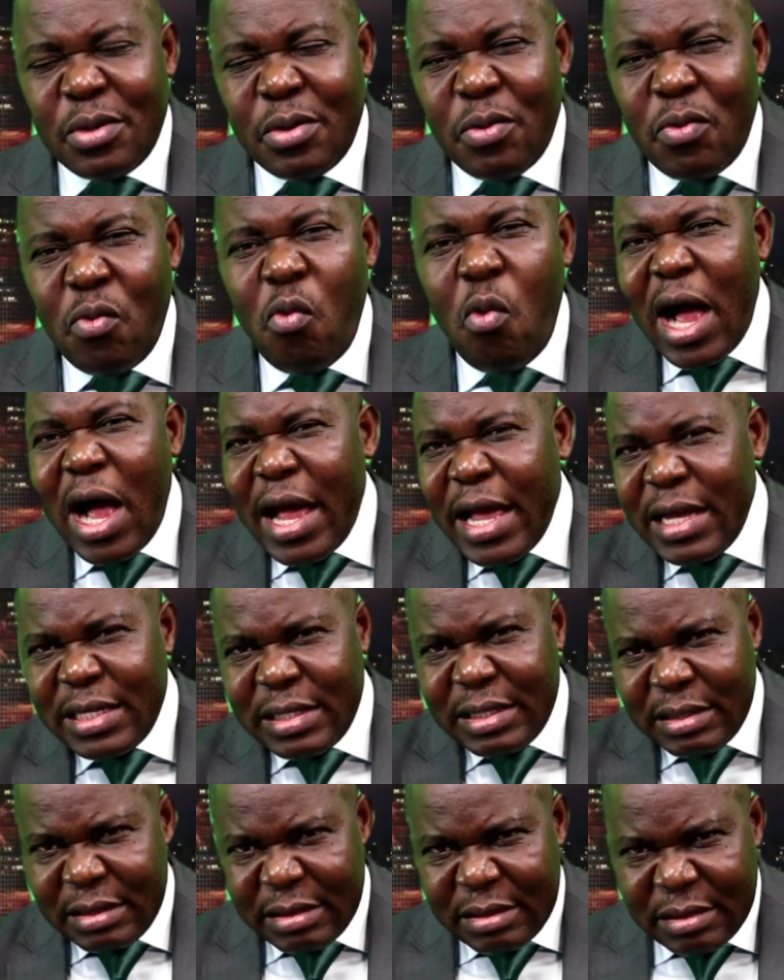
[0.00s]
who
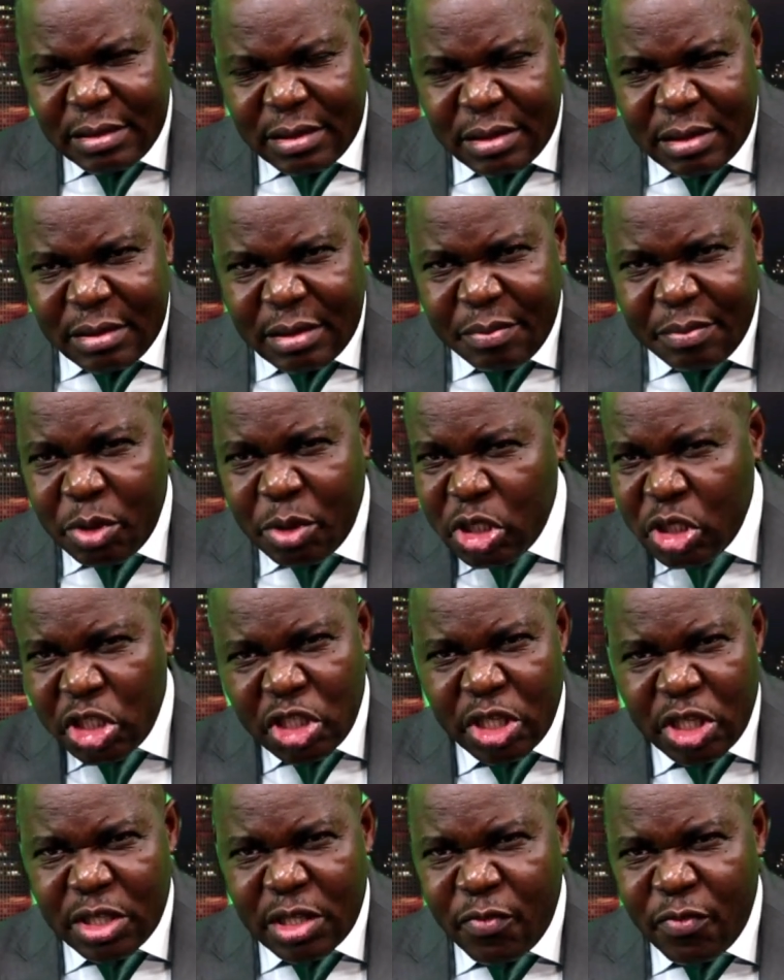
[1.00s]
in
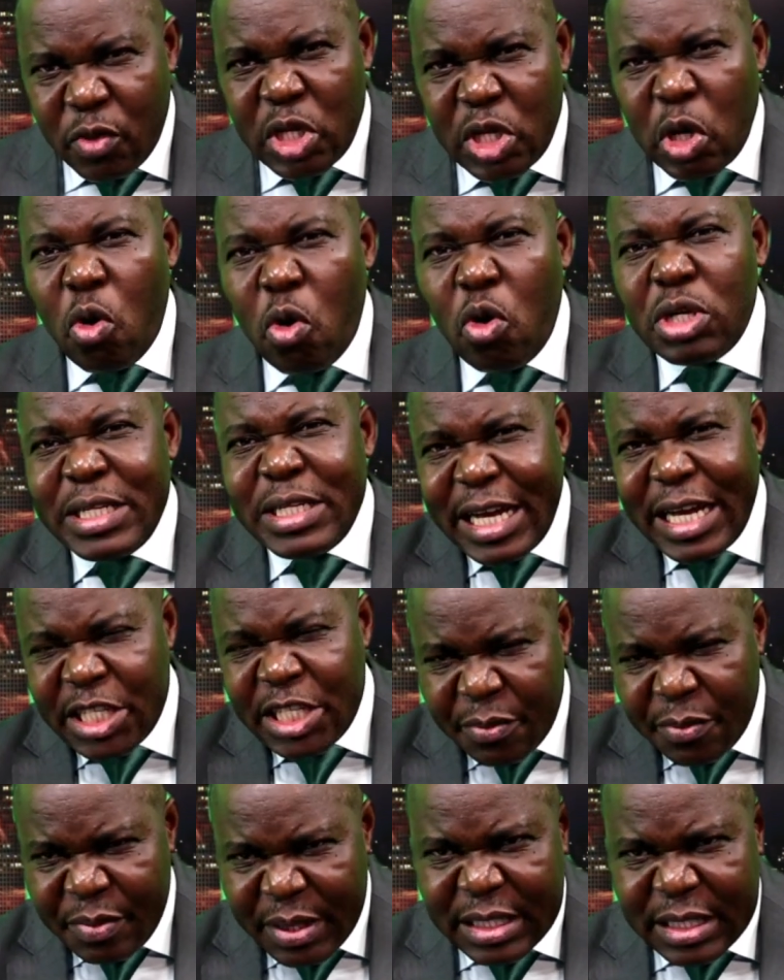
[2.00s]
positions of what they call
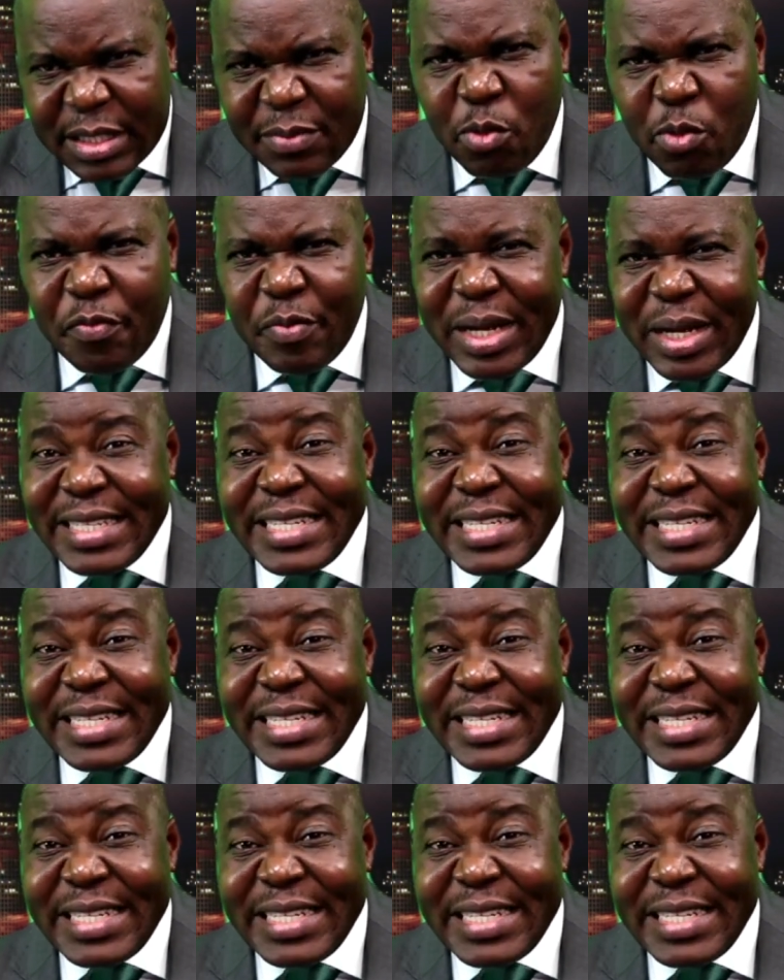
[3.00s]
leadership in this movement.